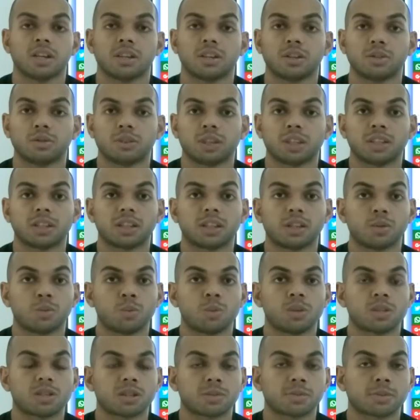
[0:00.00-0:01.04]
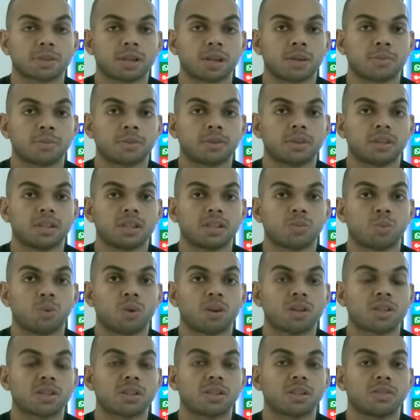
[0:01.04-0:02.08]
Do you think that you will subscribe to this
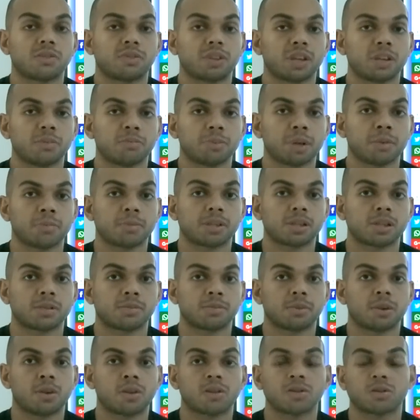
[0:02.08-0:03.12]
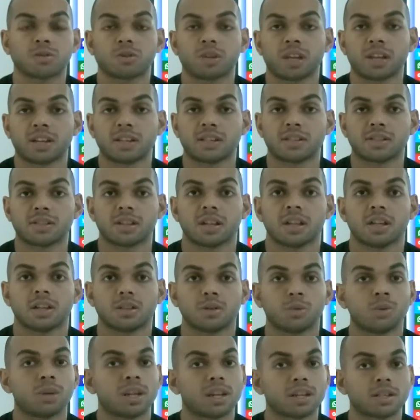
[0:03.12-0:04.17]
once the free membership also ends?
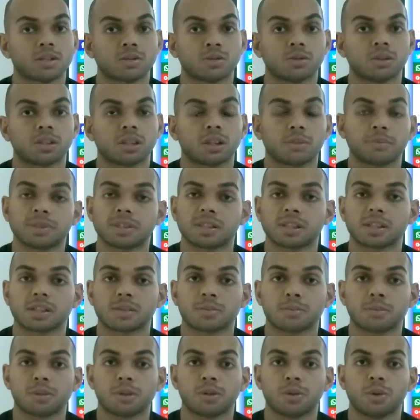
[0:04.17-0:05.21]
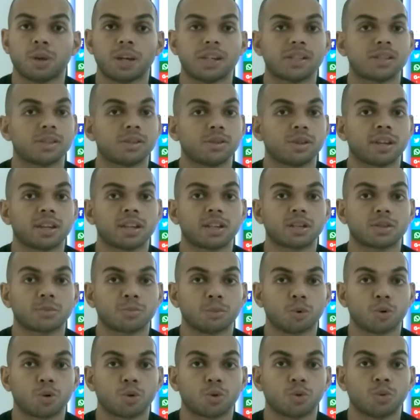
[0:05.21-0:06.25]
Do let us know in the comment section below and see you again
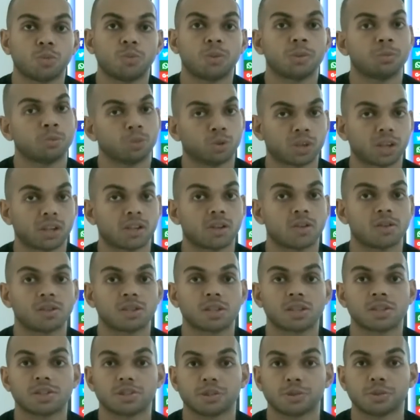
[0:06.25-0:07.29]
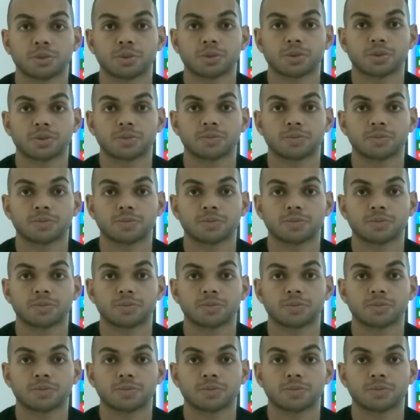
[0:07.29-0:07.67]
tomorrow with more technological news.